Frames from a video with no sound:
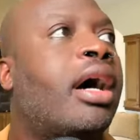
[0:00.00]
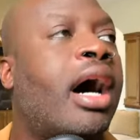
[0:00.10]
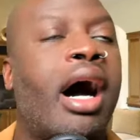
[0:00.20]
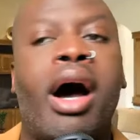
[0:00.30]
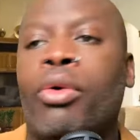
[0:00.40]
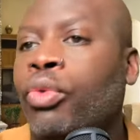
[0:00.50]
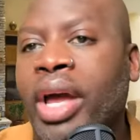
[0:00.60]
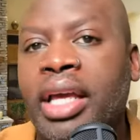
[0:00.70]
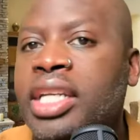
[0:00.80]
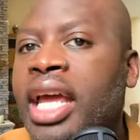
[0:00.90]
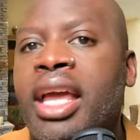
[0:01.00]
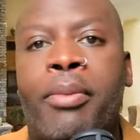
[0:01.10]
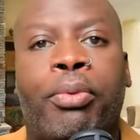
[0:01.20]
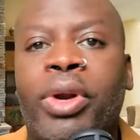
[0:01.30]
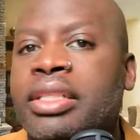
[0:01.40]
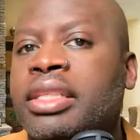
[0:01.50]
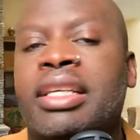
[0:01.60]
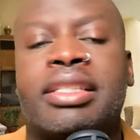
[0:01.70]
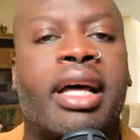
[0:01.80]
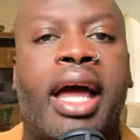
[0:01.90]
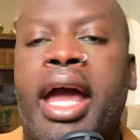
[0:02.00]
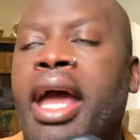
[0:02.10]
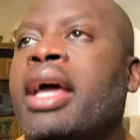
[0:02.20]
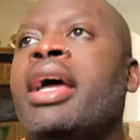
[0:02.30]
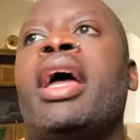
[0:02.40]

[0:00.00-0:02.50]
uh, Ray J and Princess done had.